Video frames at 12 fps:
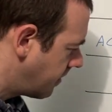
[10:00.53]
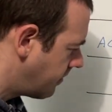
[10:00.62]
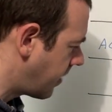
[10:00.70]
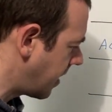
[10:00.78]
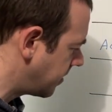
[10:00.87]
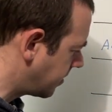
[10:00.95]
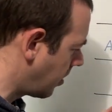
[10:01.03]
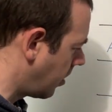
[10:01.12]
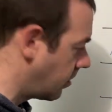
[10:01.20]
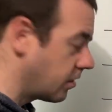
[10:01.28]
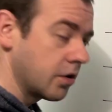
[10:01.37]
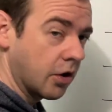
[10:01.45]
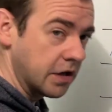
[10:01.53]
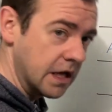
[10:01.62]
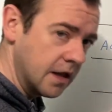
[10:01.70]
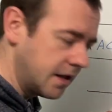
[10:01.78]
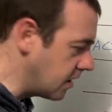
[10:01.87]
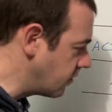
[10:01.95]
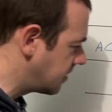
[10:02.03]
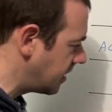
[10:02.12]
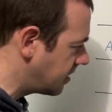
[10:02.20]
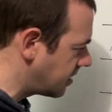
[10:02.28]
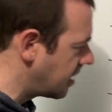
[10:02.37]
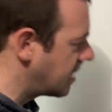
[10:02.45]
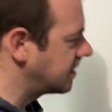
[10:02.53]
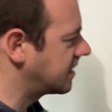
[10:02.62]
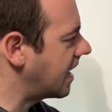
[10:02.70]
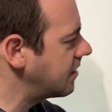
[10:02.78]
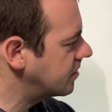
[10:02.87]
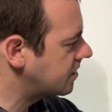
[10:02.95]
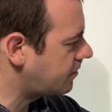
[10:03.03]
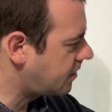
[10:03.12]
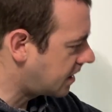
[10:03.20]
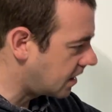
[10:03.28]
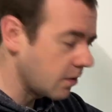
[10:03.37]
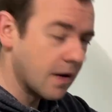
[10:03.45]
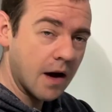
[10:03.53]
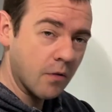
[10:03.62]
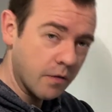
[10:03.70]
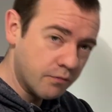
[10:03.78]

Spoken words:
based on your yearly usage times the per kilowatt hour